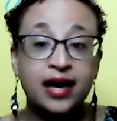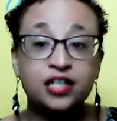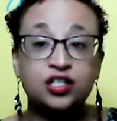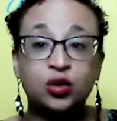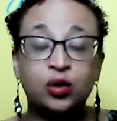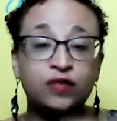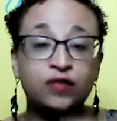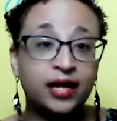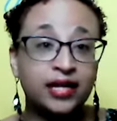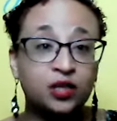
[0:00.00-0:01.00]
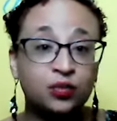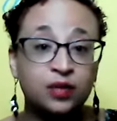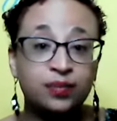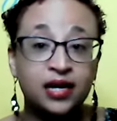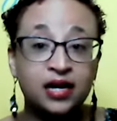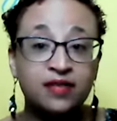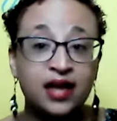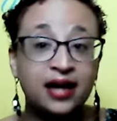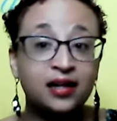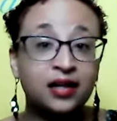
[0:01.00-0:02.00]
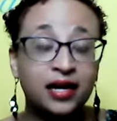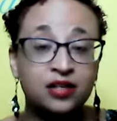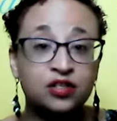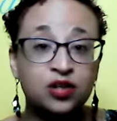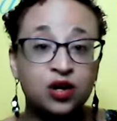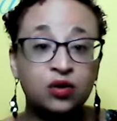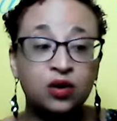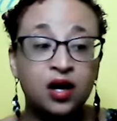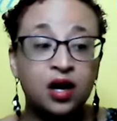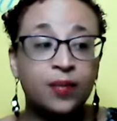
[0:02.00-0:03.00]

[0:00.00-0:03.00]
And so if you'd like the replay of that, let us know.